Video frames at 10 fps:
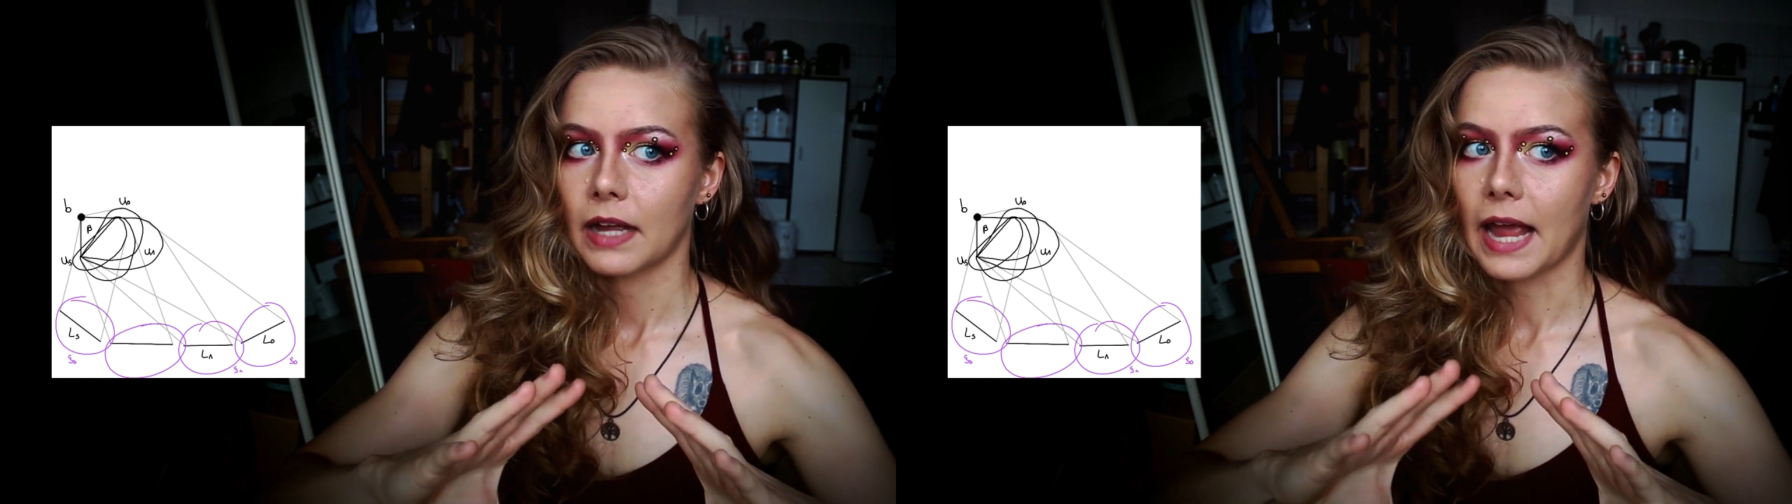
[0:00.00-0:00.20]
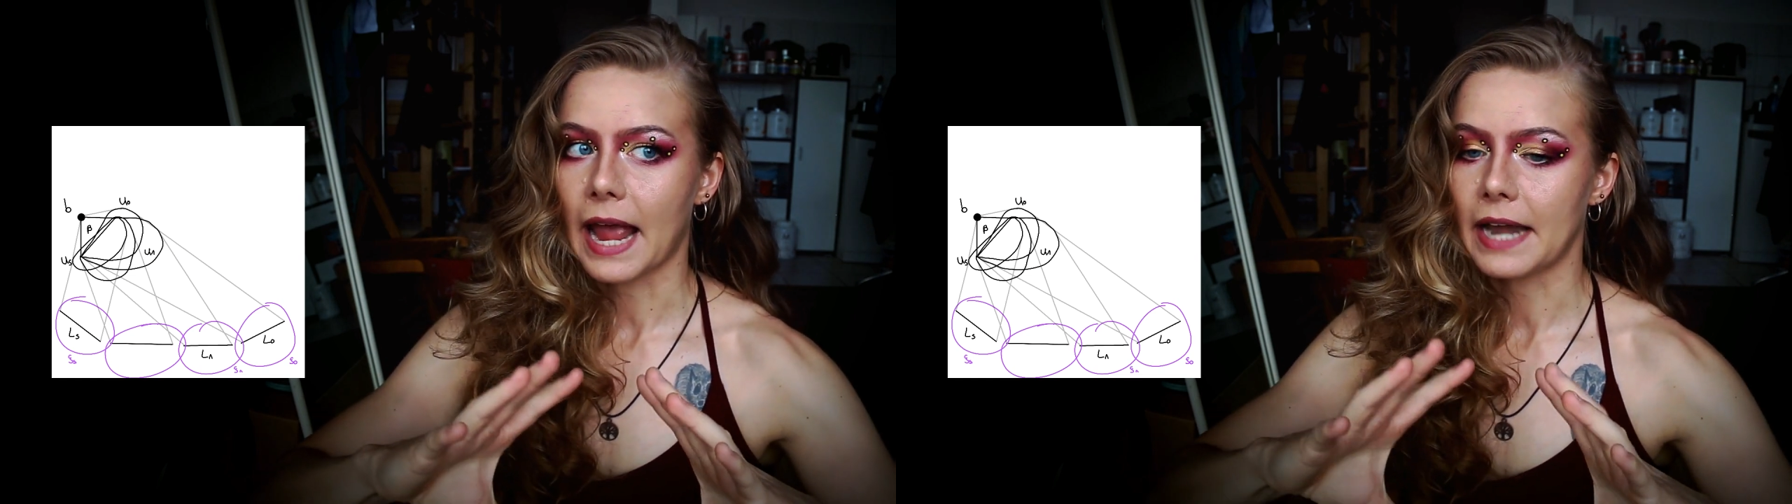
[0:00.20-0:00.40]

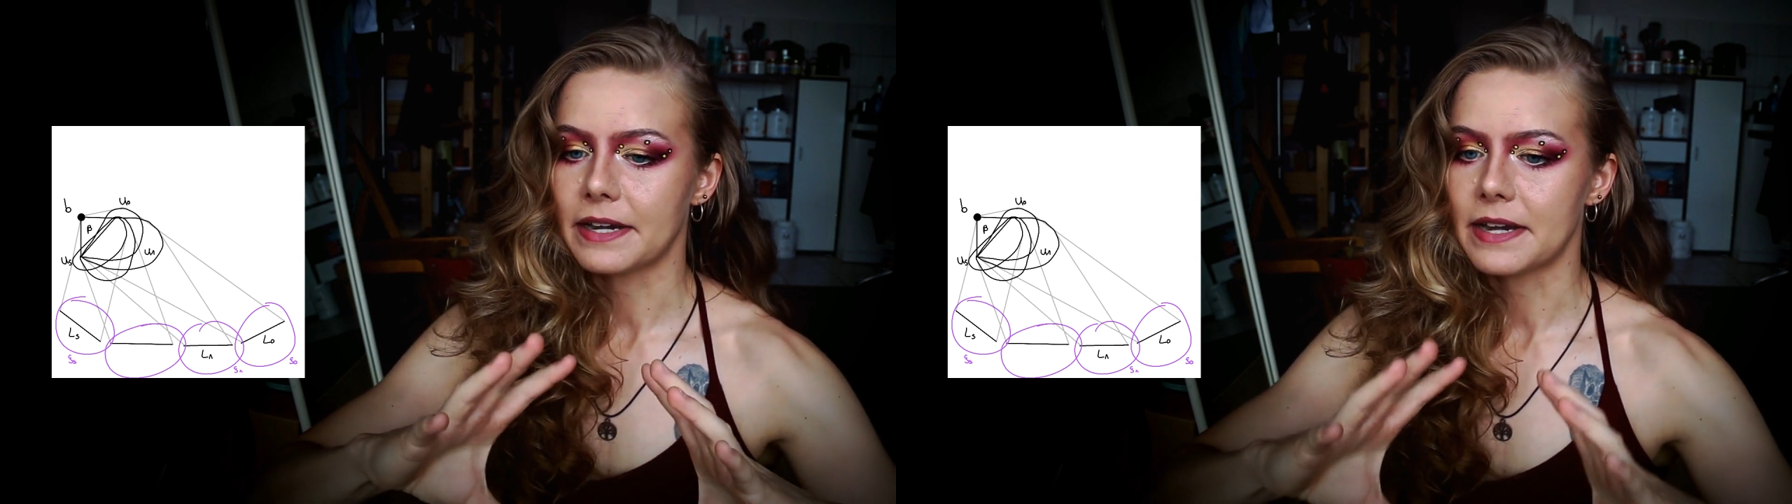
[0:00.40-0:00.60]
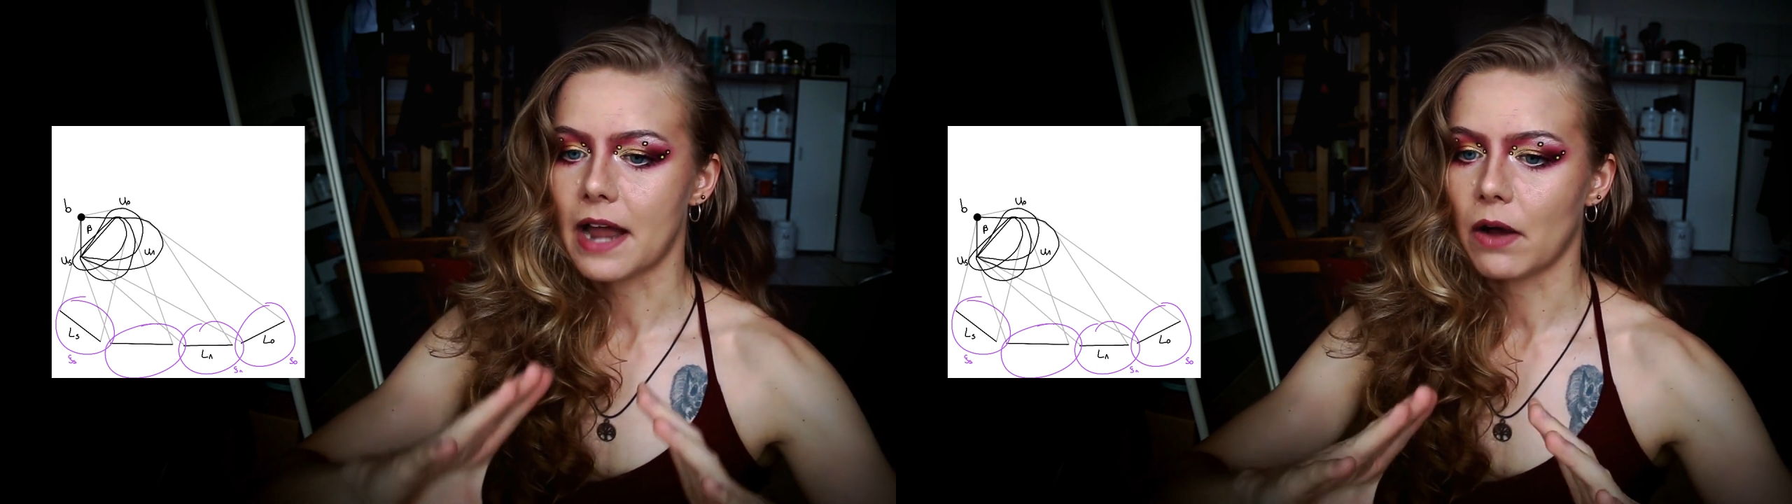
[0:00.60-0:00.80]

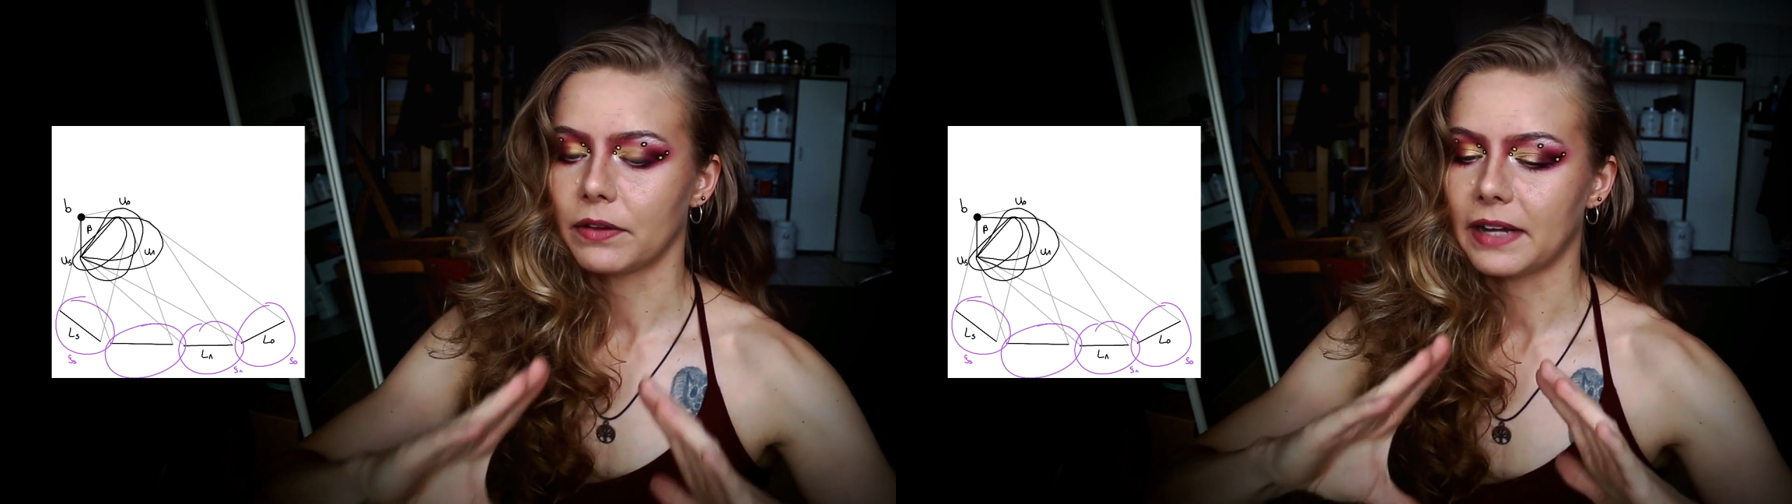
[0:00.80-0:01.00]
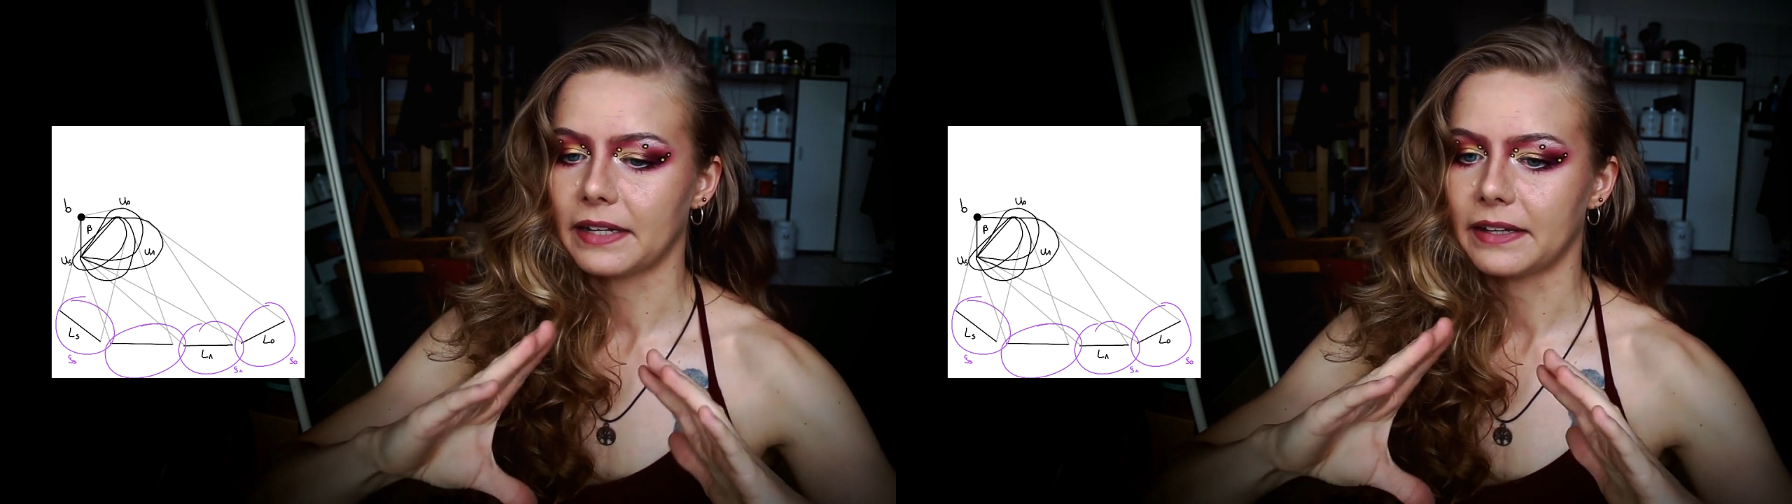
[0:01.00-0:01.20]
and now
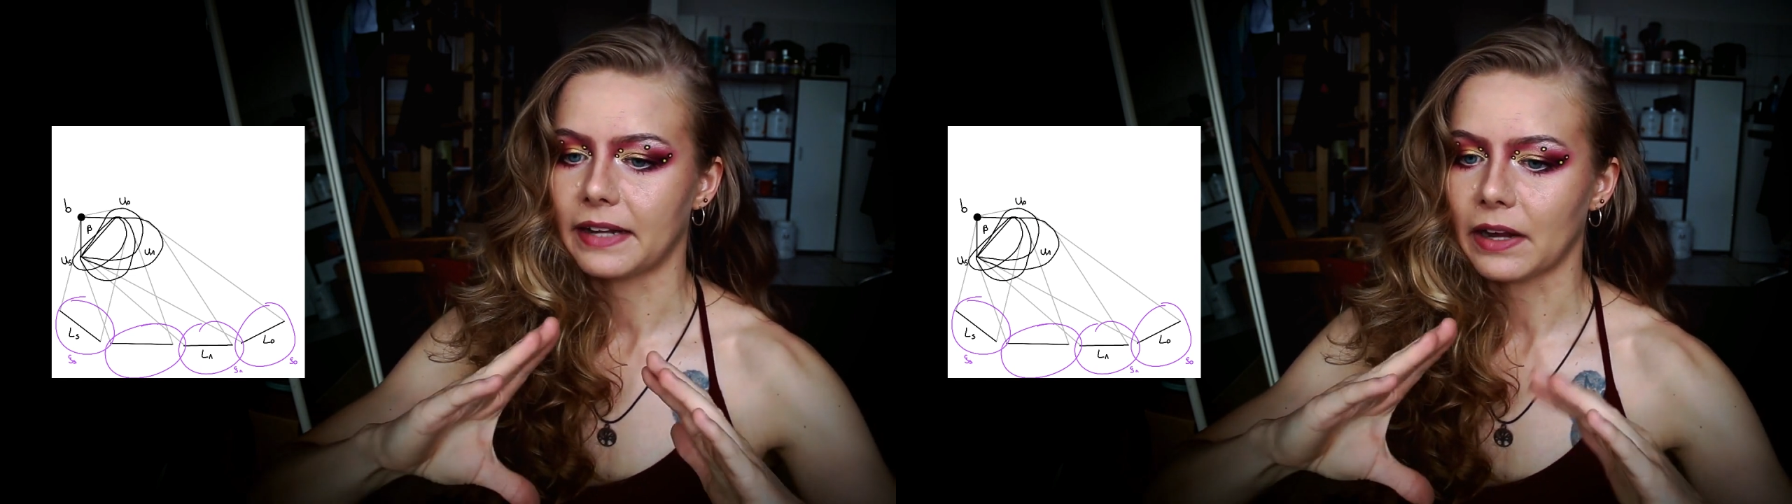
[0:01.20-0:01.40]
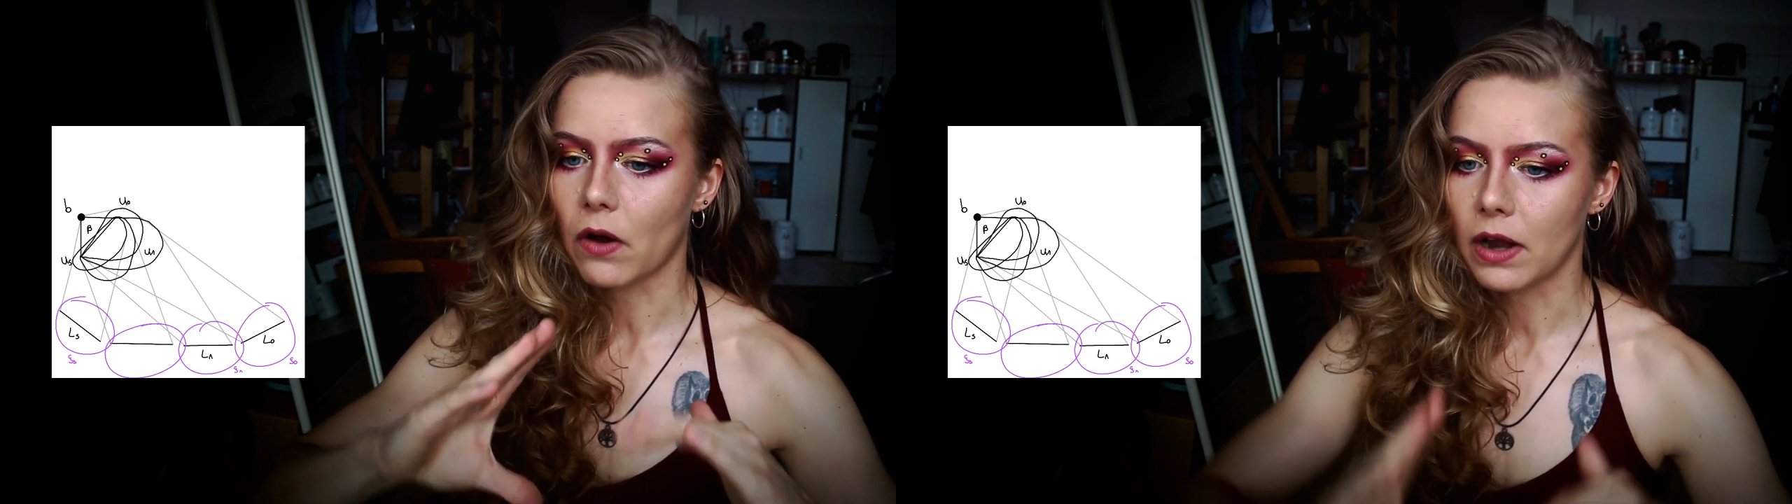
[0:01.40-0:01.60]
that
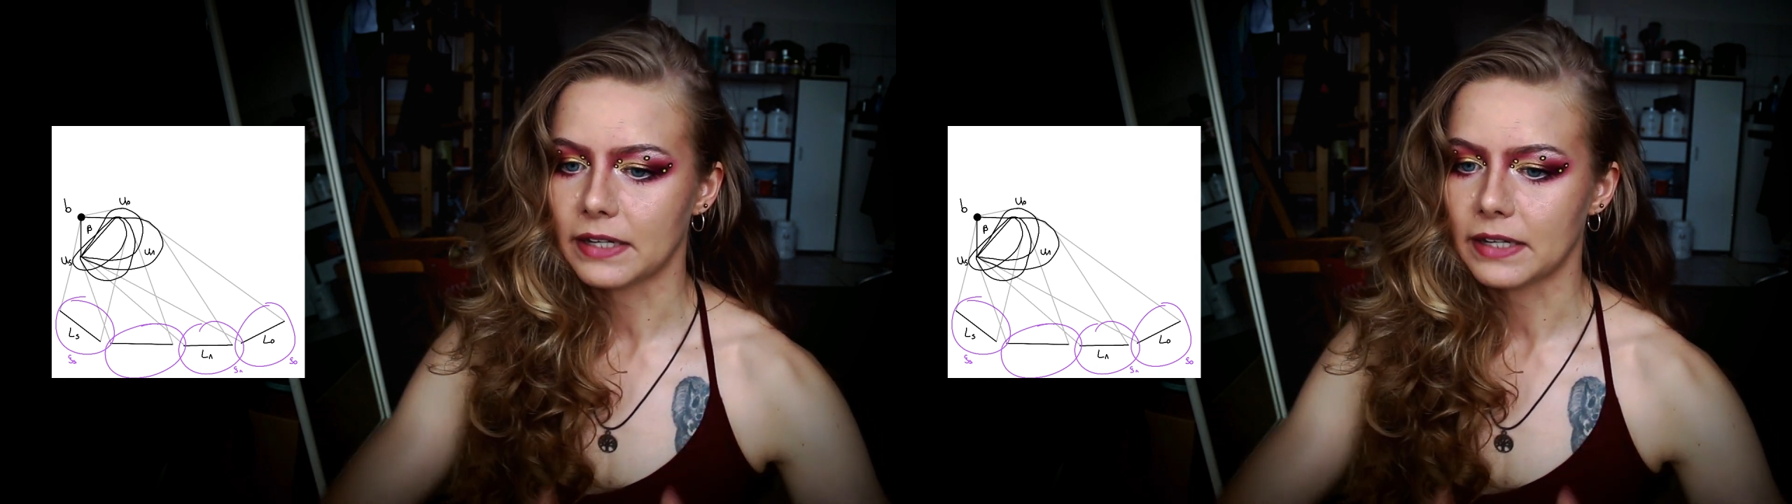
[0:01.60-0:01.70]
they all